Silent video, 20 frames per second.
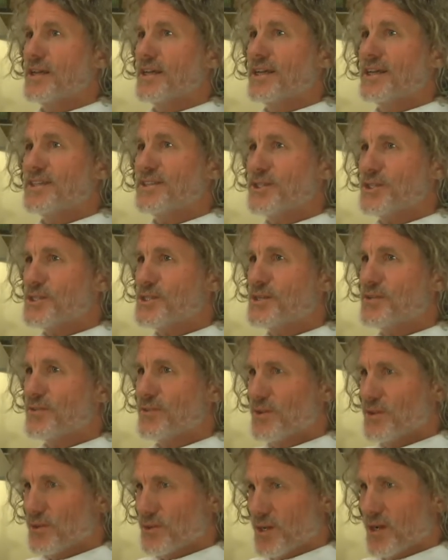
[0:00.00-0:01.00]
and just to
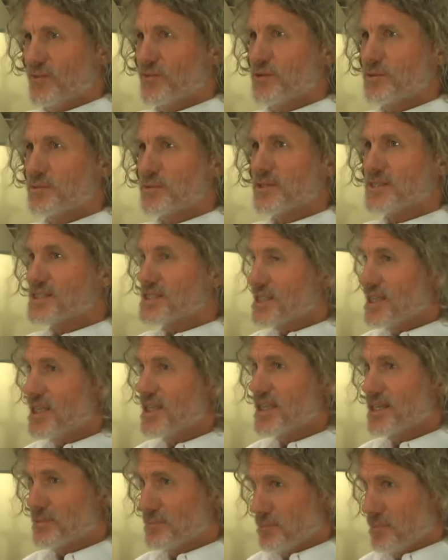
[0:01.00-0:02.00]
feel comfortable and see
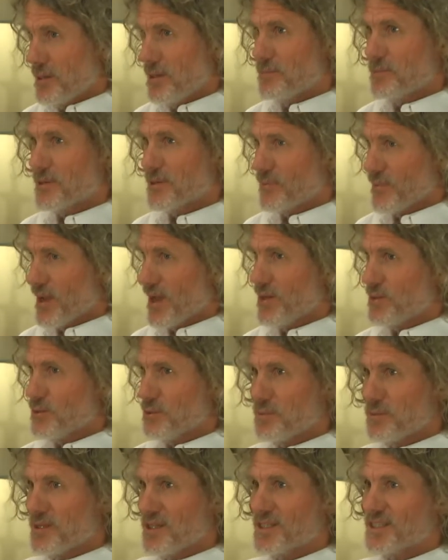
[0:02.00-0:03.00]
the people around you
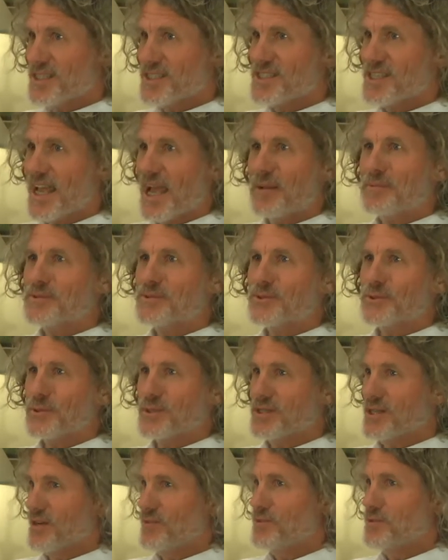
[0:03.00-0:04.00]
being just absolutely
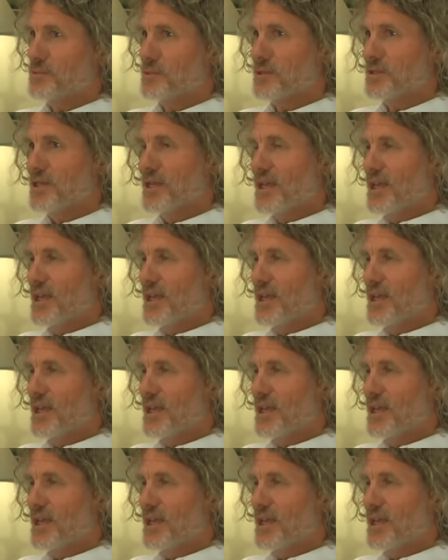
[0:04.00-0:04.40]
comfortable.